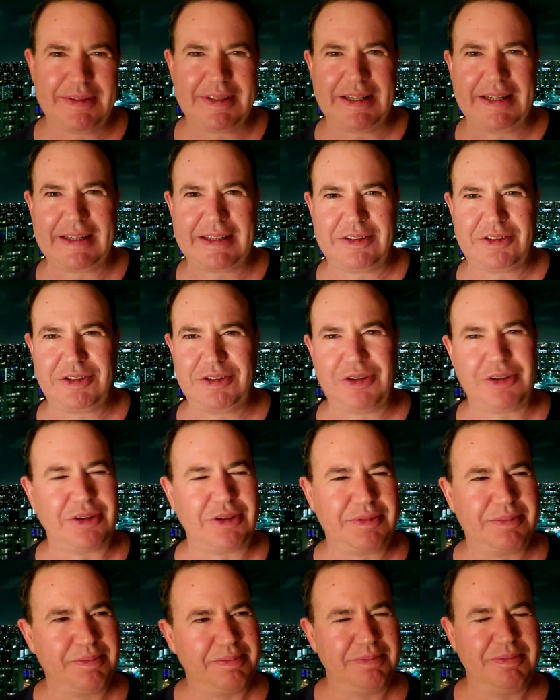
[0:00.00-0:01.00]
think it's
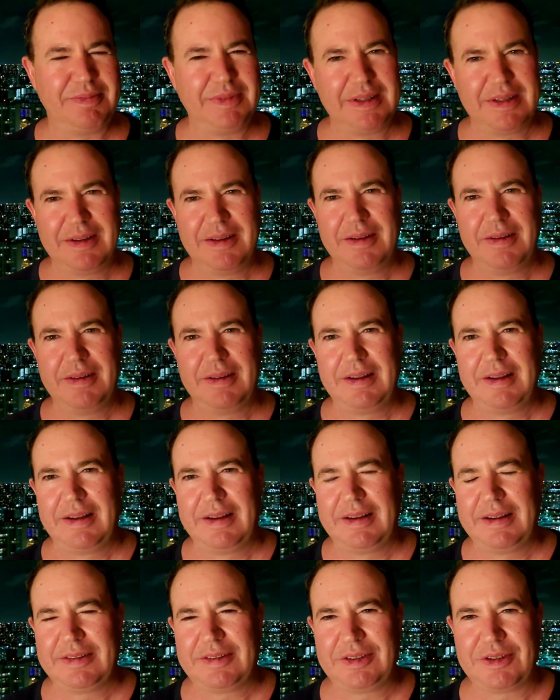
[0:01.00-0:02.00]
your
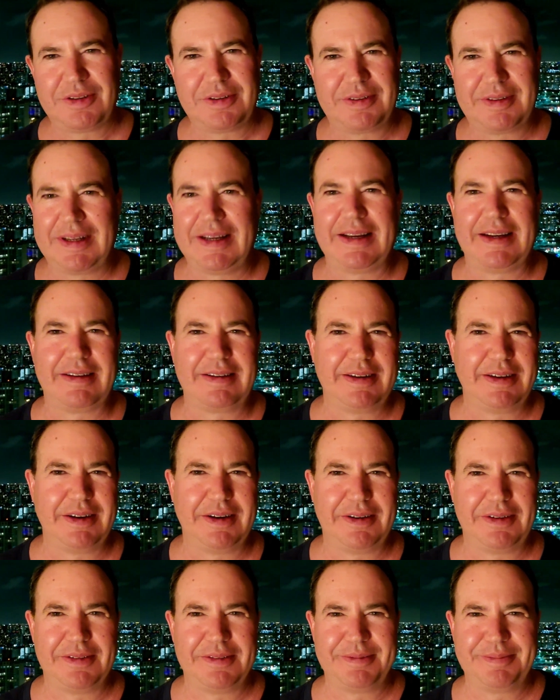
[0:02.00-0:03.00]
it's your thing you
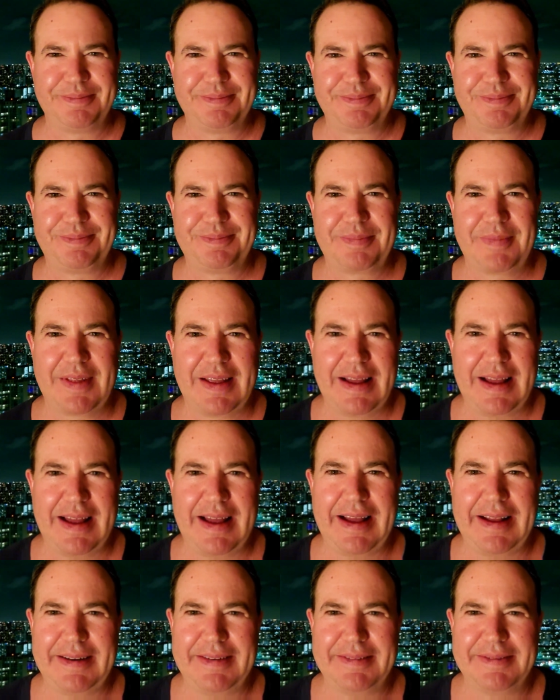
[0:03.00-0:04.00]
know
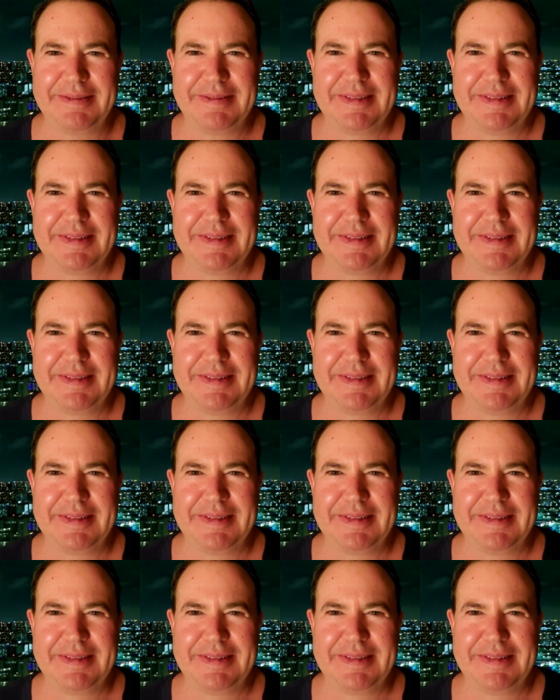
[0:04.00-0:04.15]
and